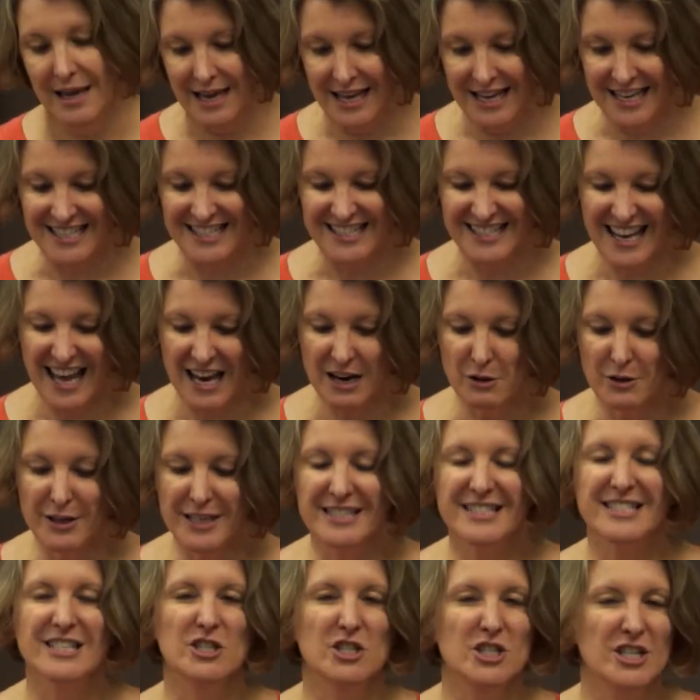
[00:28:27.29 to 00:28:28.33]
is not only
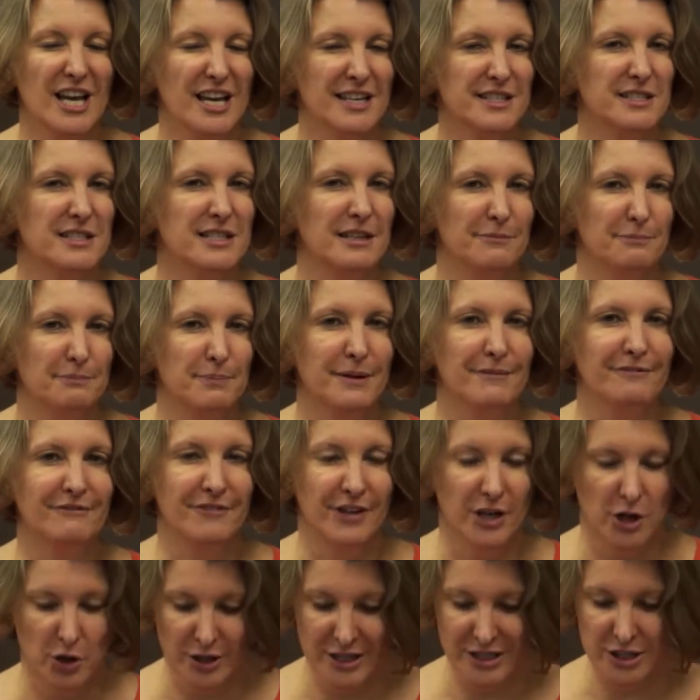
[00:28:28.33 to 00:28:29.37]
suggestive but
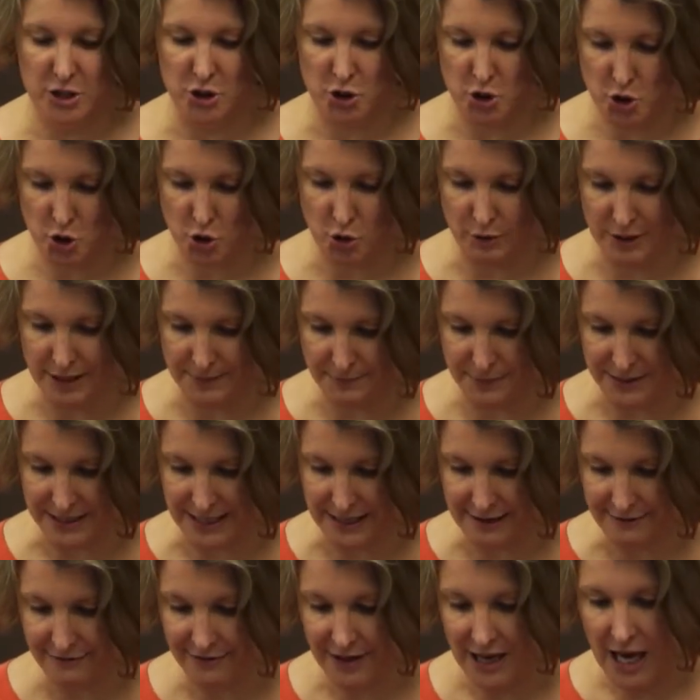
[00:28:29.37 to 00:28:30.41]
very
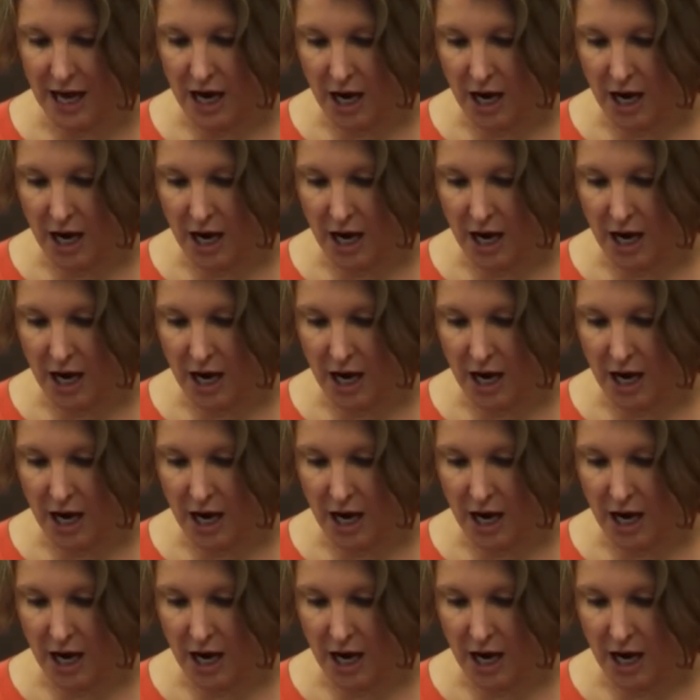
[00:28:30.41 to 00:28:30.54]
descriptive.